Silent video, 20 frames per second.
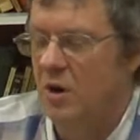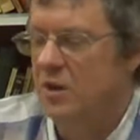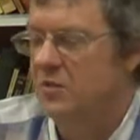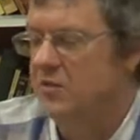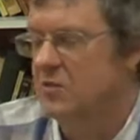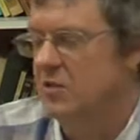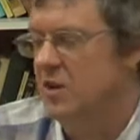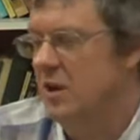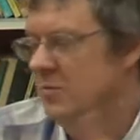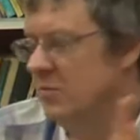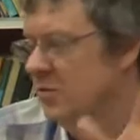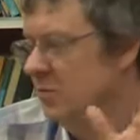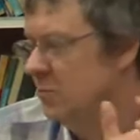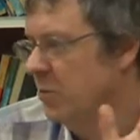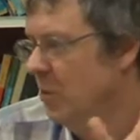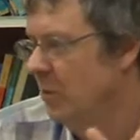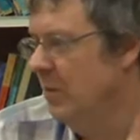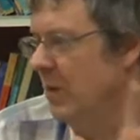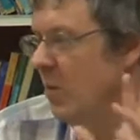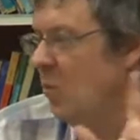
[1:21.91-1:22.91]
ice creams, it's
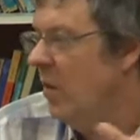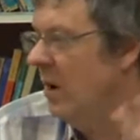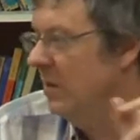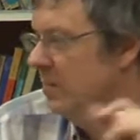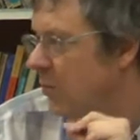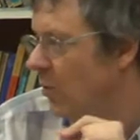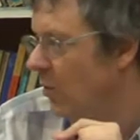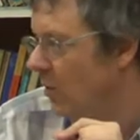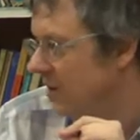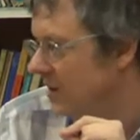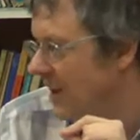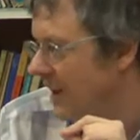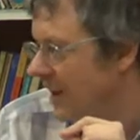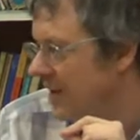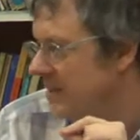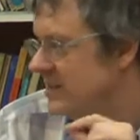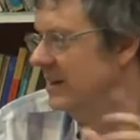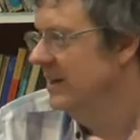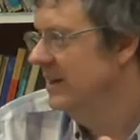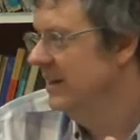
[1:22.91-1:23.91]
probably
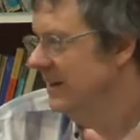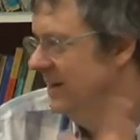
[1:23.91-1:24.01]
1.8.